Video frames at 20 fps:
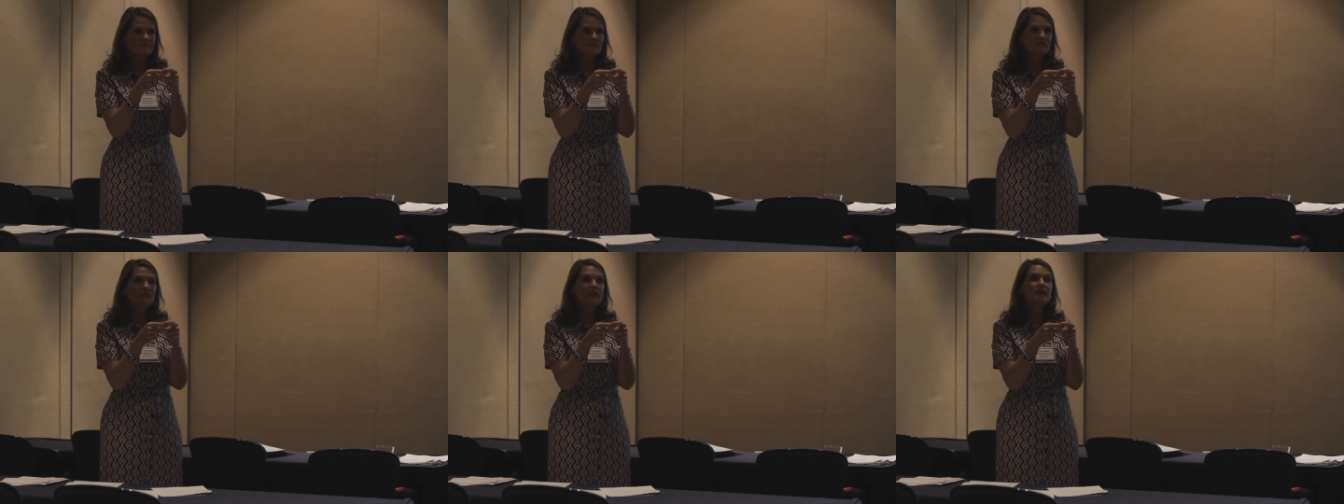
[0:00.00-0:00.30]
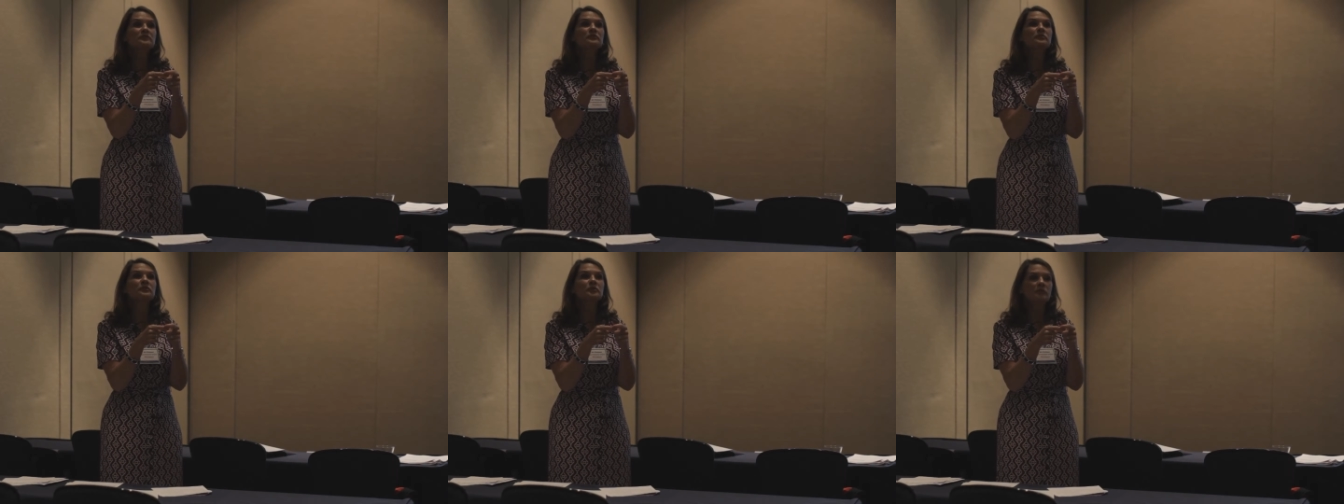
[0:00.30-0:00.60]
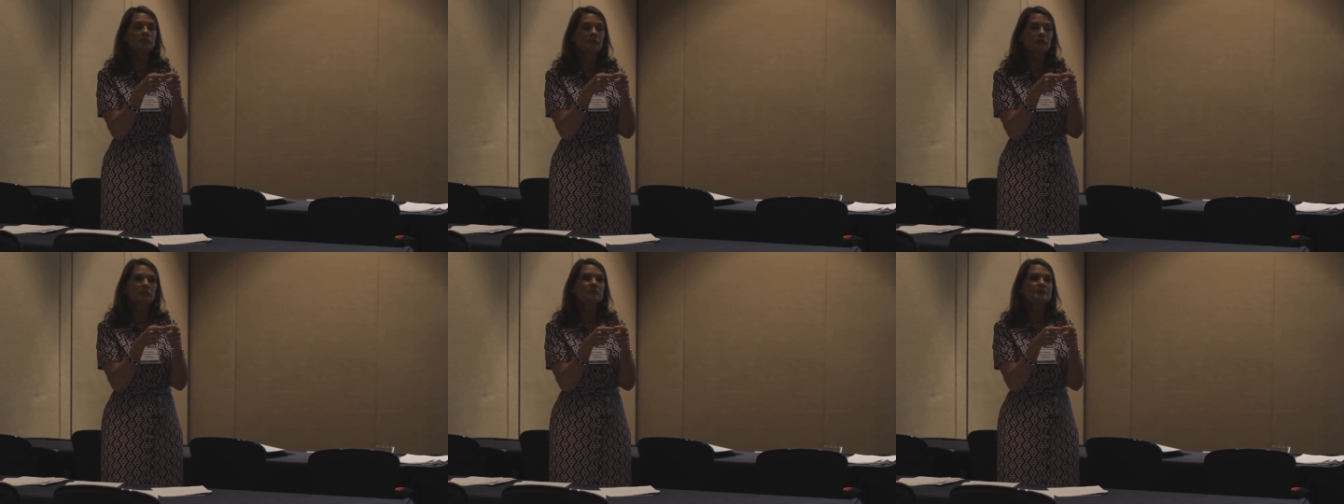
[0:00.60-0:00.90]

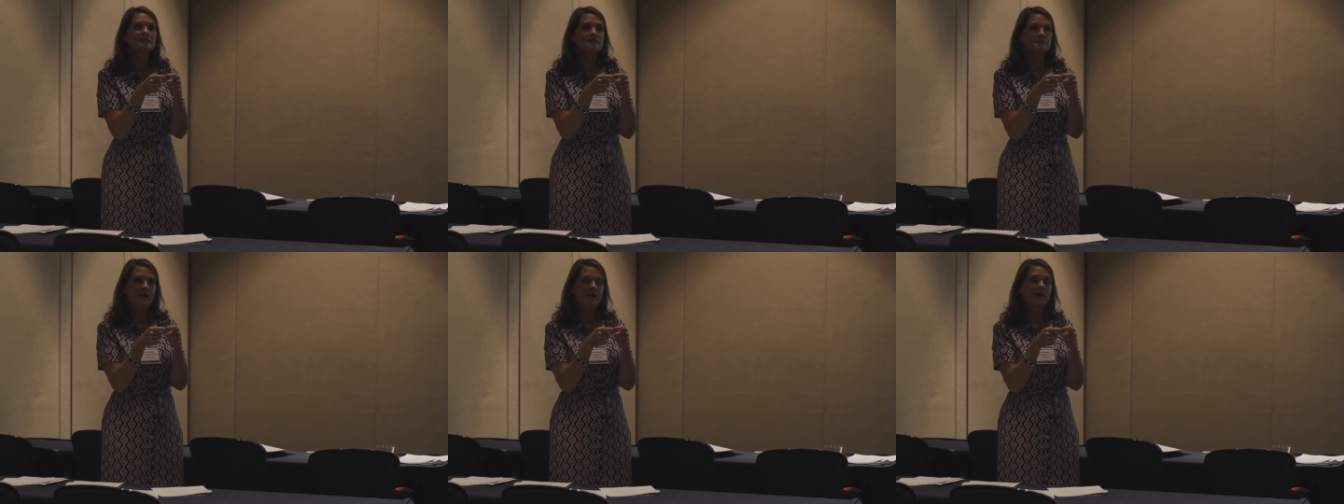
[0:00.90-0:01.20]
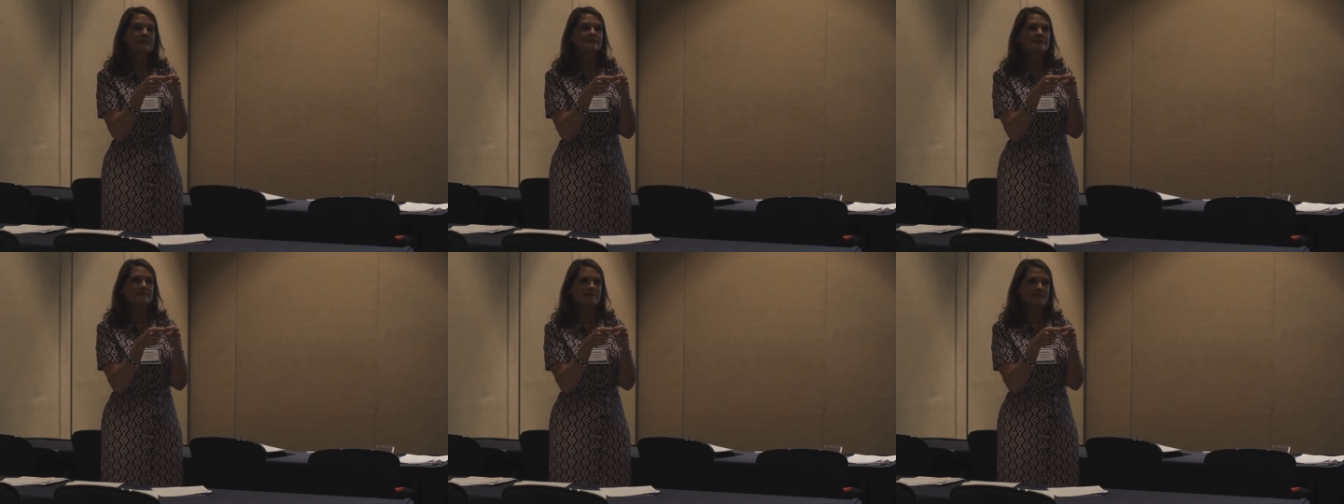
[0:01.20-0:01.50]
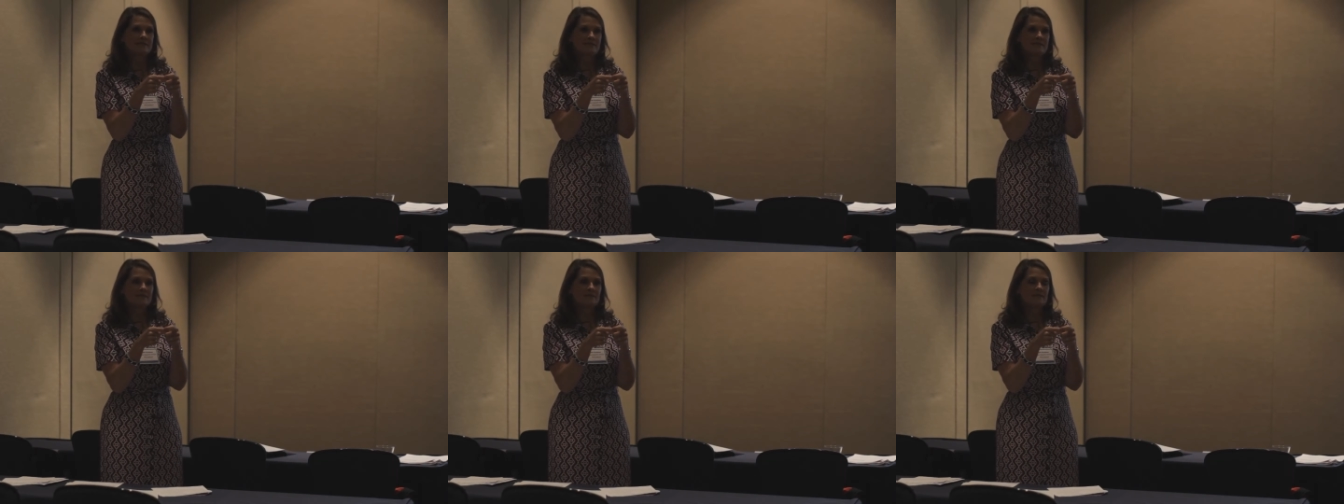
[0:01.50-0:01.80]
favorable responses.
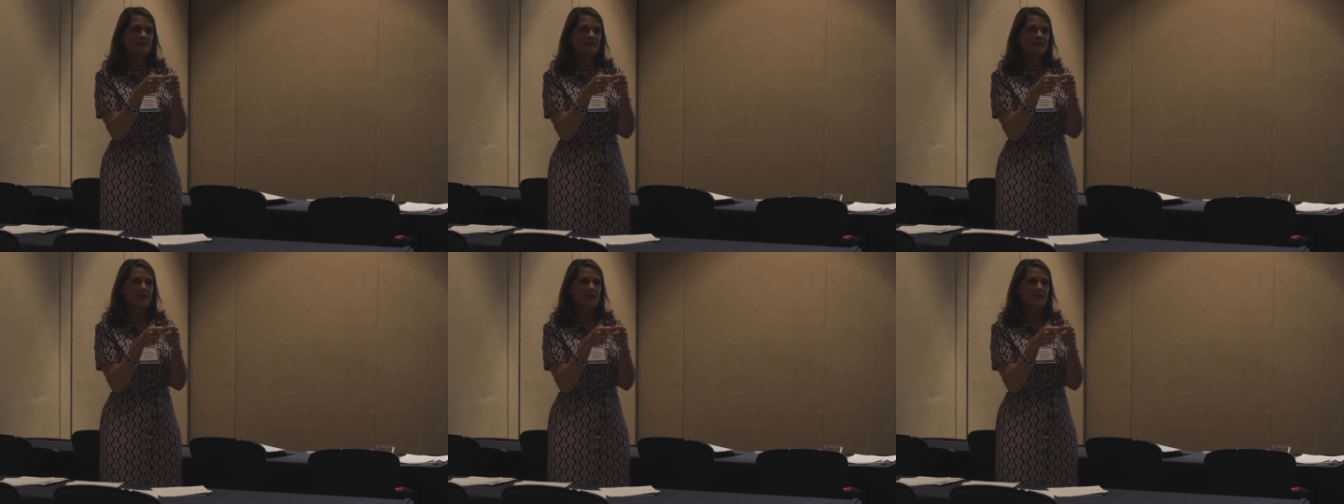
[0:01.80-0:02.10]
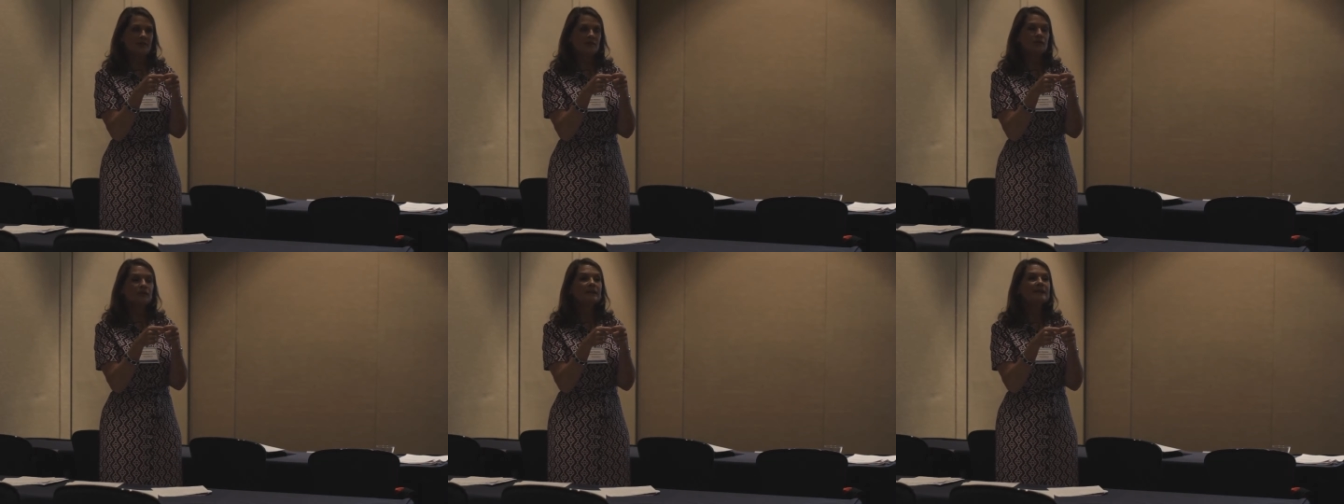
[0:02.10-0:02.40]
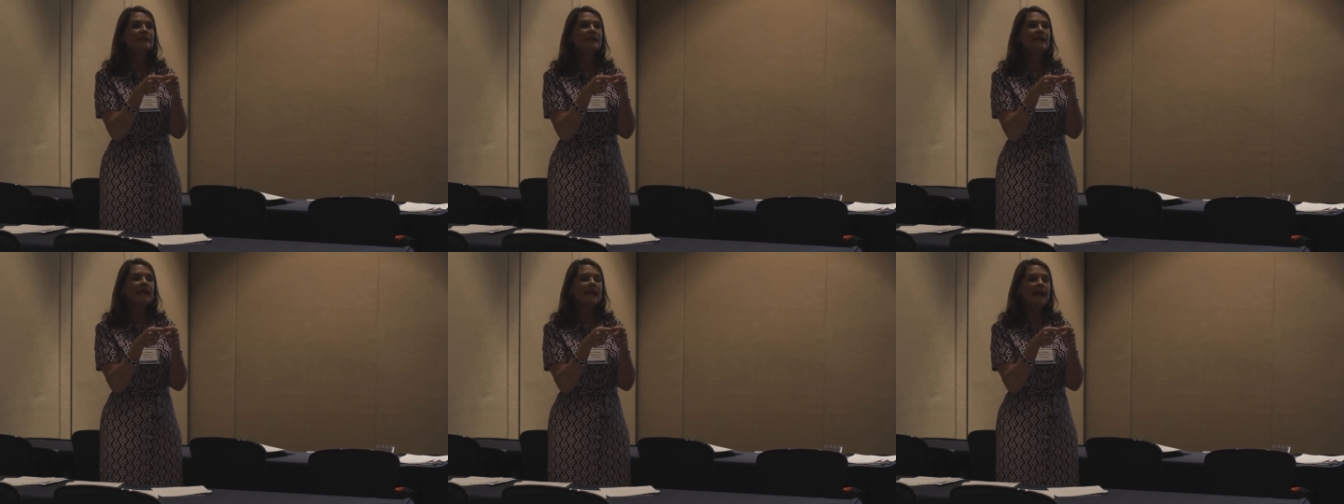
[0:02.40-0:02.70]
You
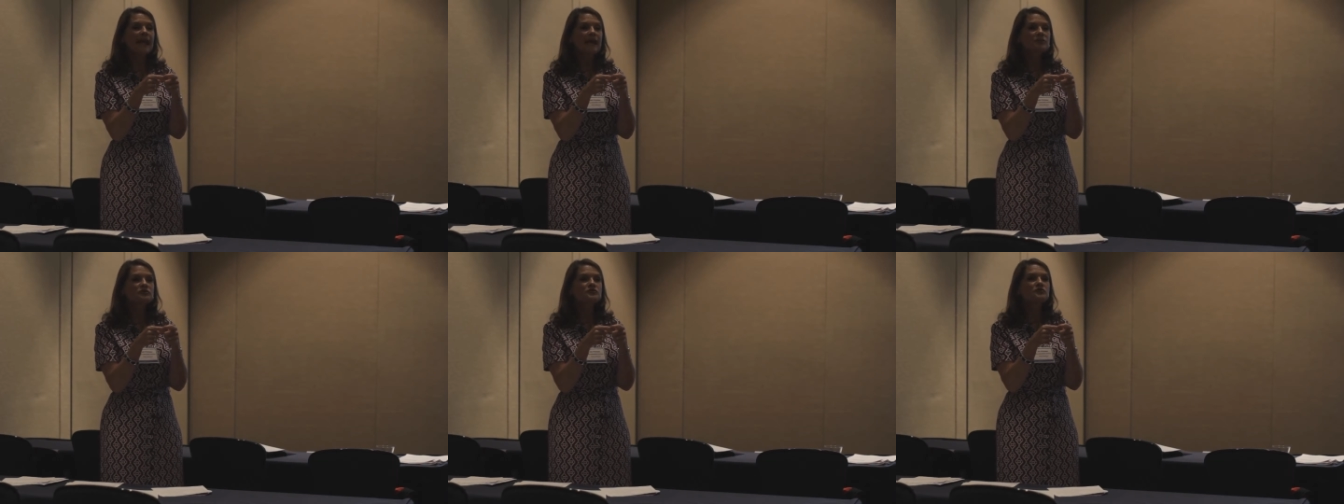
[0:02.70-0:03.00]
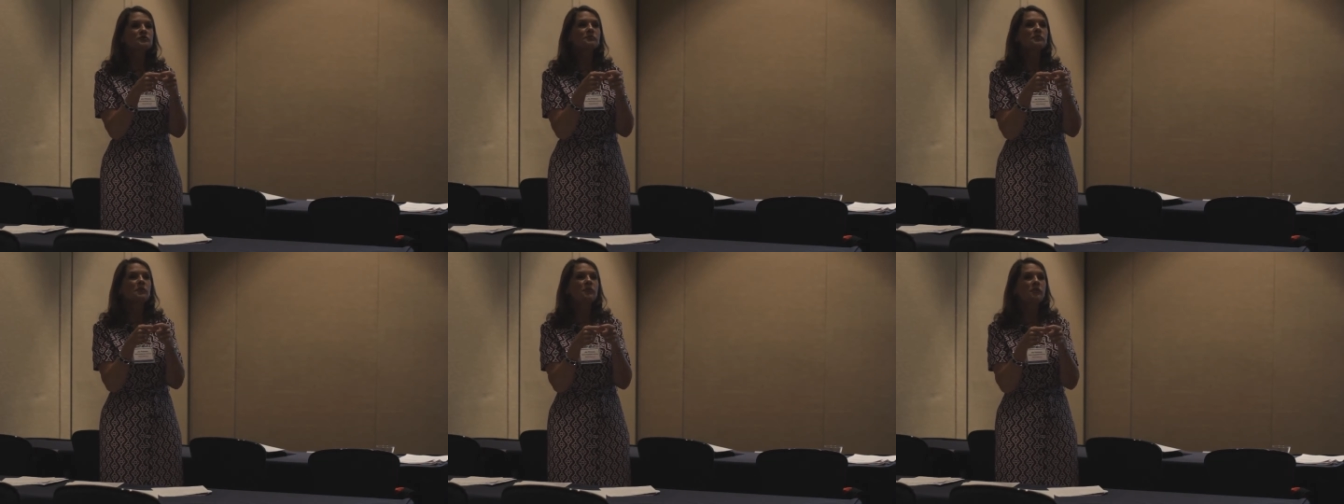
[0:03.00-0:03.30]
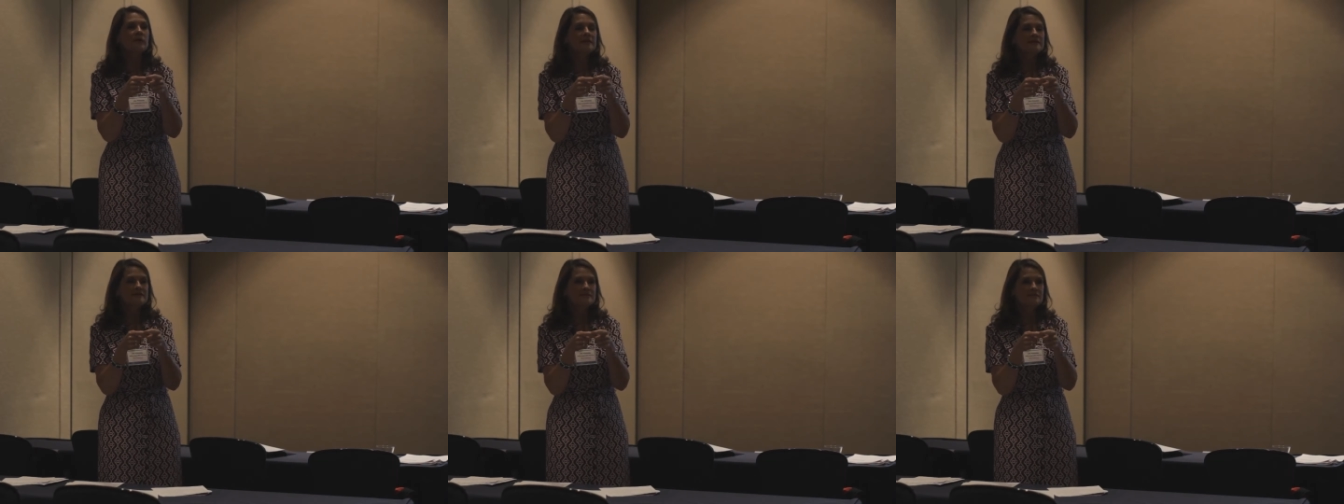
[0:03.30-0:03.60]
didn't get extra
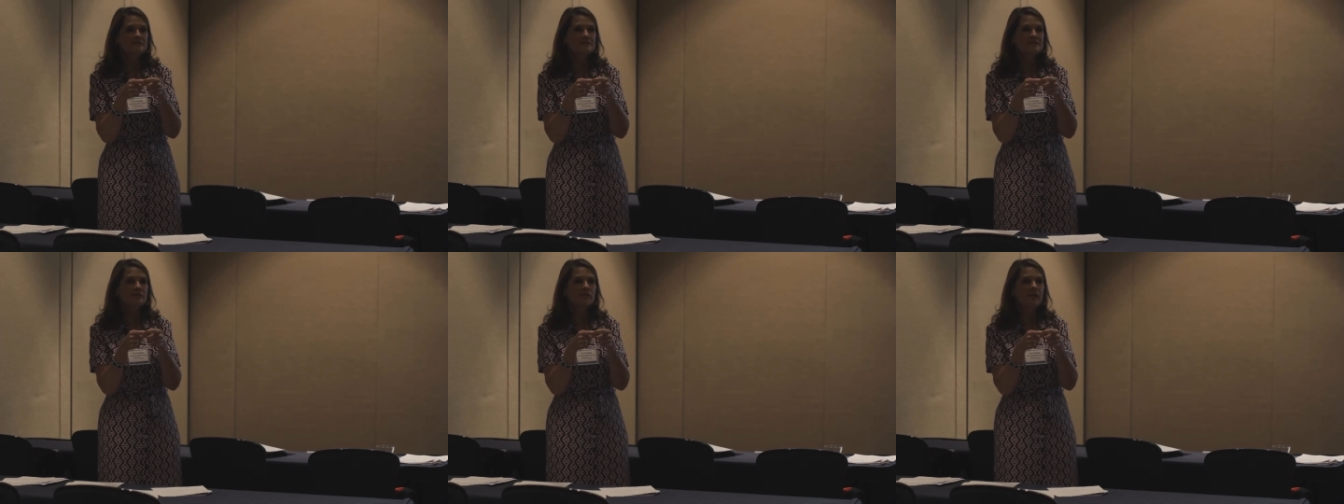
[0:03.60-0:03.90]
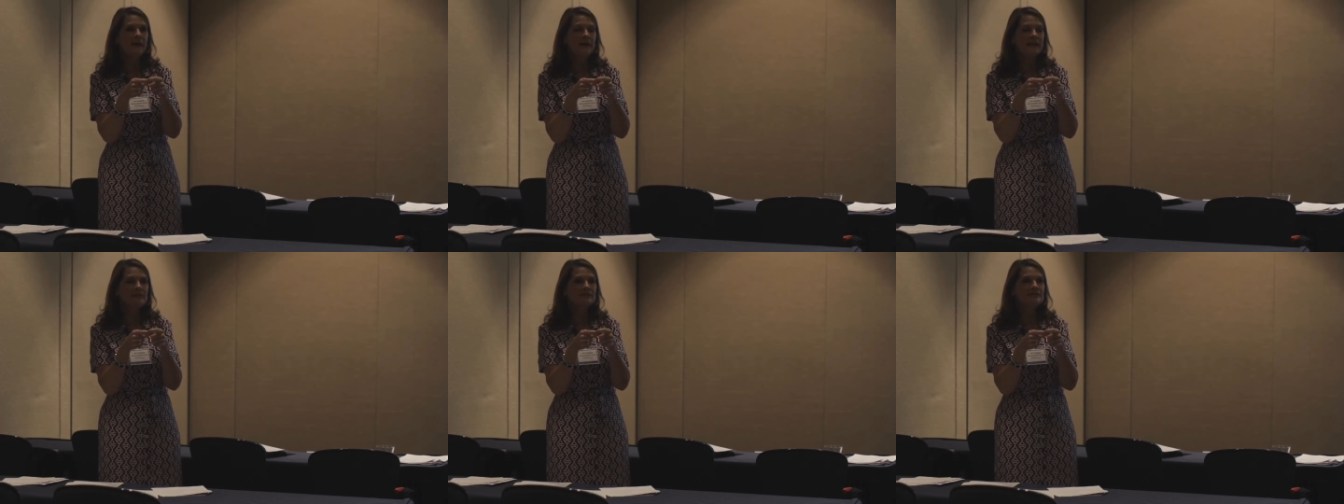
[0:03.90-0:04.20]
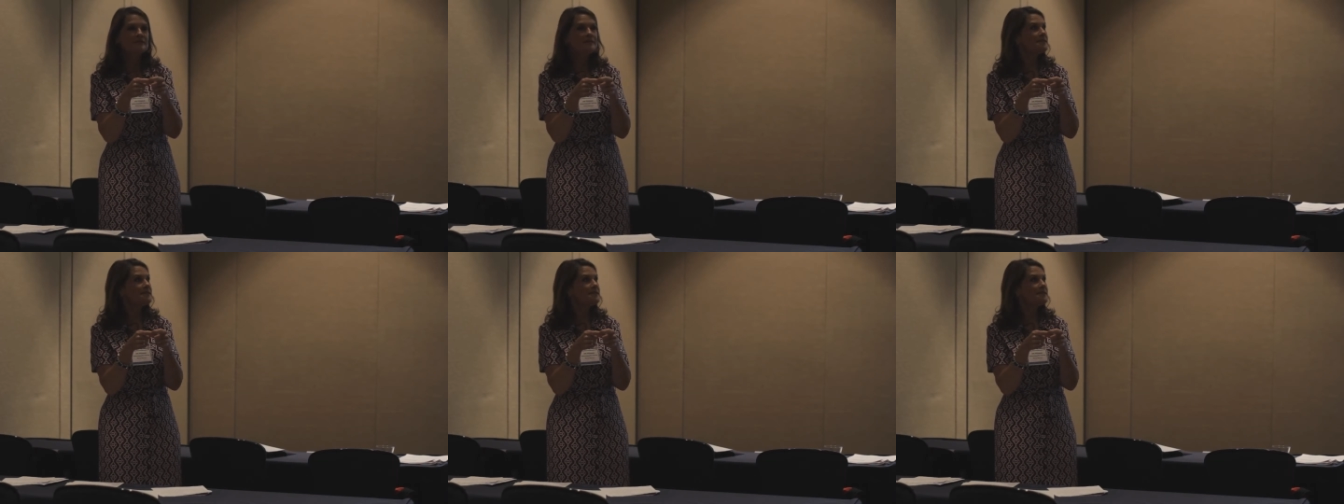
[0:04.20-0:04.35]
points if somebody